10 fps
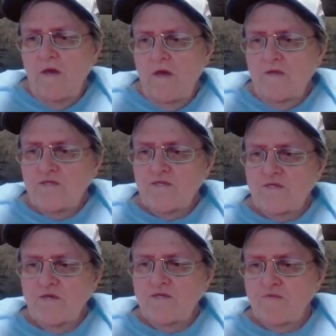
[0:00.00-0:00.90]
it
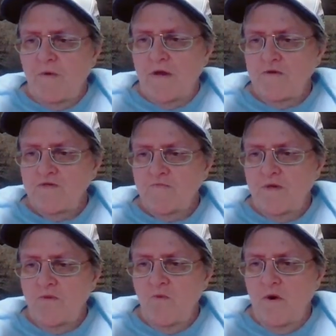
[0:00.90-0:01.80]
just inspires
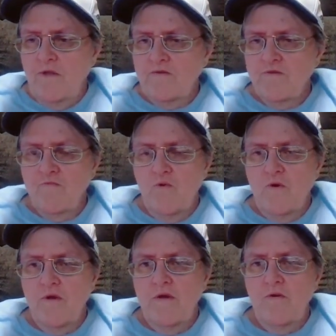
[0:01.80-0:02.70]
me to want to do
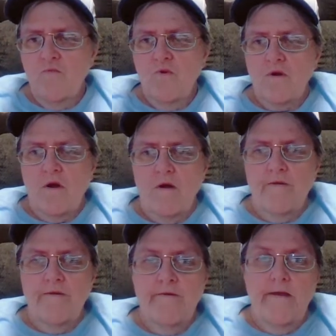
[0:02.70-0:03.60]
more here, work harder.